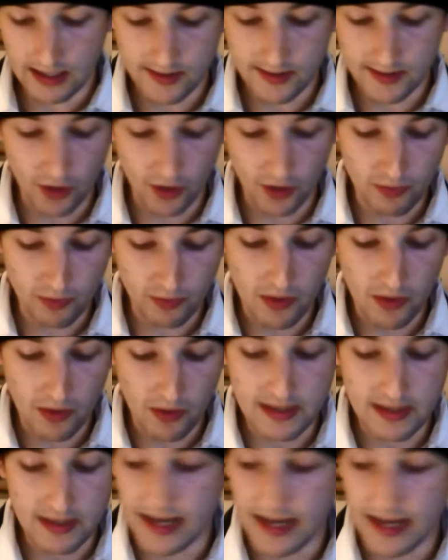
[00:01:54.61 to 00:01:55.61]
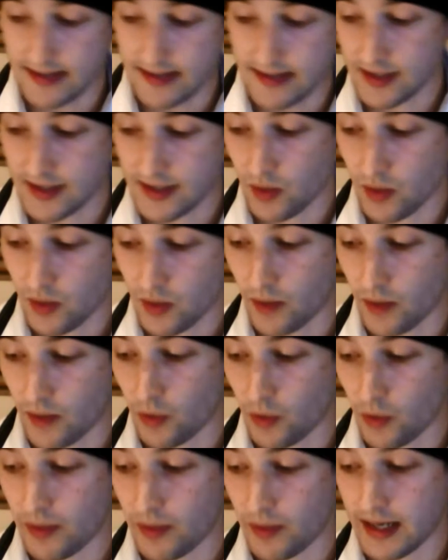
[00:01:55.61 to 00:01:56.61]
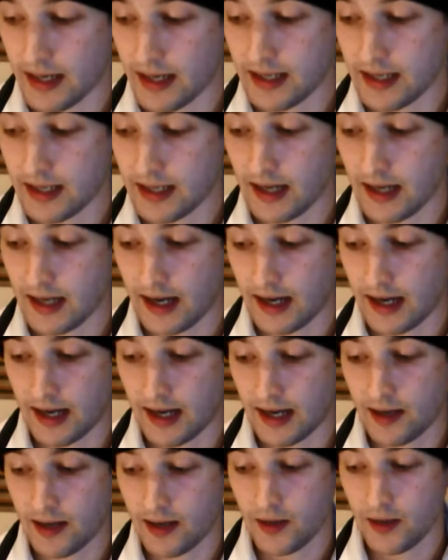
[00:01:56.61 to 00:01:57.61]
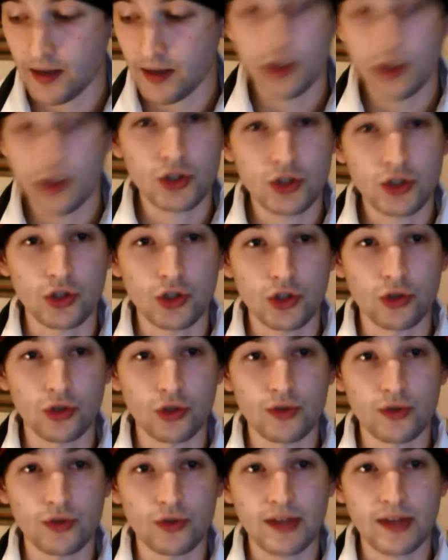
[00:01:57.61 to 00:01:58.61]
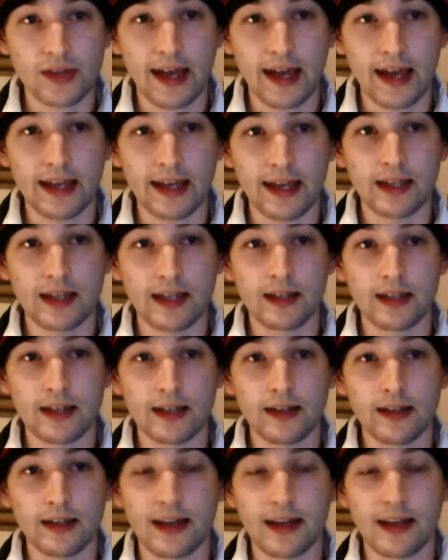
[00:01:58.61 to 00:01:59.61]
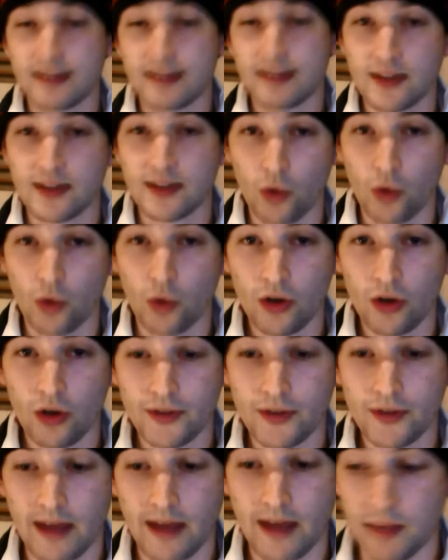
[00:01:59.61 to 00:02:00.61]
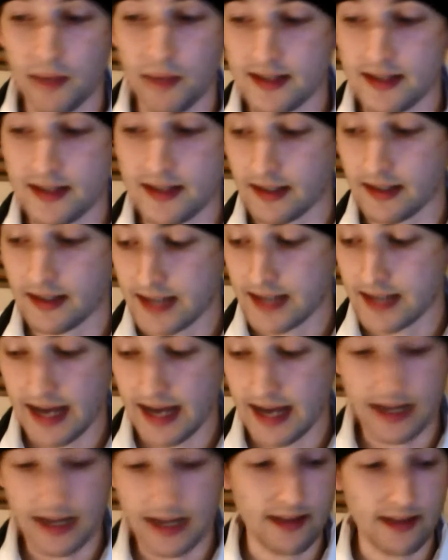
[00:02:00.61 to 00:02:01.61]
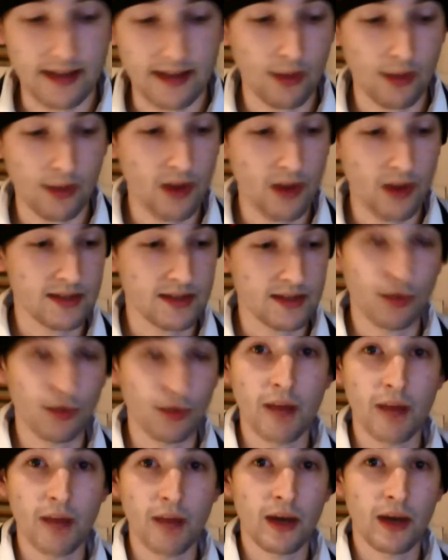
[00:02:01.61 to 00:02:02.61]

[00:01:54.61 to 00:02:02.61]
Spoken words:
So probably the easiest one would be to use an existing world and basically take either one supplied